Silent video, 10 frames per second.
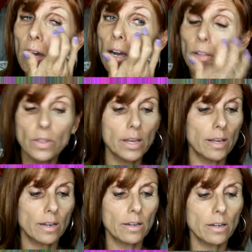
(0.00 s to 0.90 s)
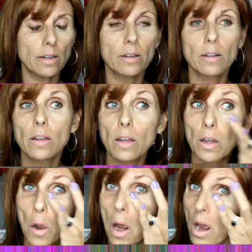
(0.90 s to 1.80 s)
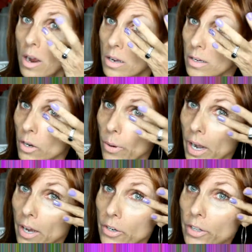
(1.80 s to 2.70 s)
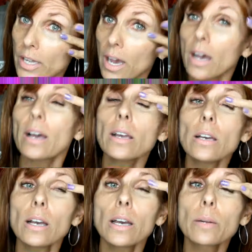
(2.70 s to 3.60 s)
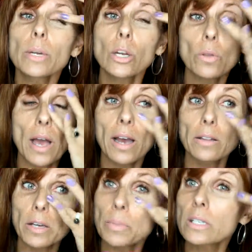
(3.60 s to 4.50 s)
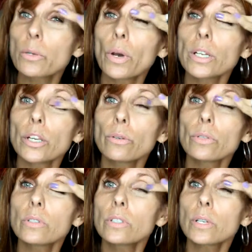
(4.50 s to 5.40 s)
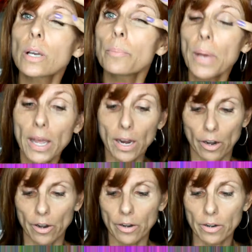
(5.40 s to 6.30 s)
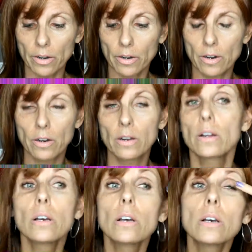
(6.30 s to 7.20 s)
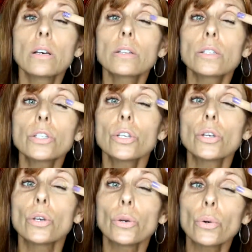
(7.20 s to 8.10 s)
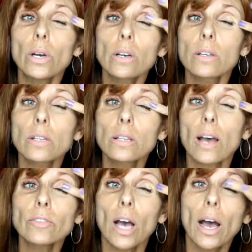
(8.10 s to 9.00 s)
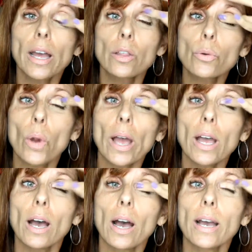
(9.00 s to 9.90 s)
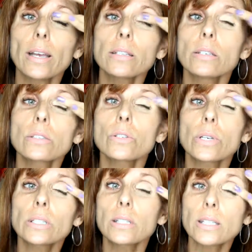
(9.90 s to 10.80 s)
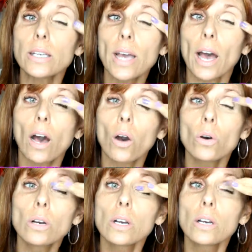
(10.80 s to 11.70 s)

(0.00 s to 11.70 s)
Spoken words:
And then going under the eye, and I'm going to go on the eyelid because I want you to compare the two, the left eye and the right eye, so you can see how